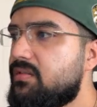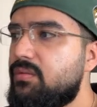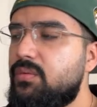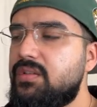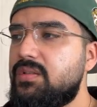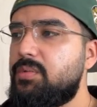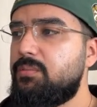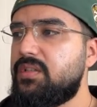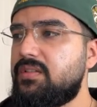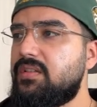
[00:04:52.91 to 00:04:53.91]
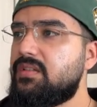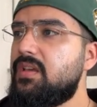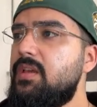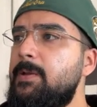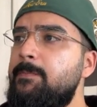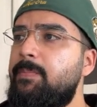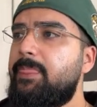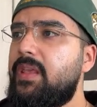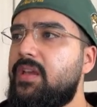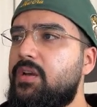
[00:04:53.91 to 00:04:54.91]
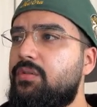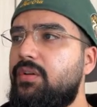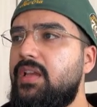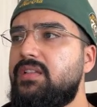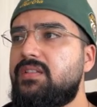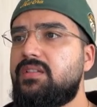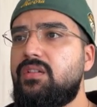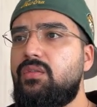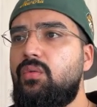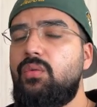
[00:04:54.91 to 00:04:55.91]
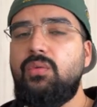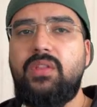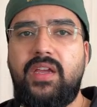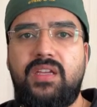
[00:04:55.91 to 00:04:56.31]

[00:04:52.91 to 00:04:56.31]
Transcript: So what this prompt does is it creates all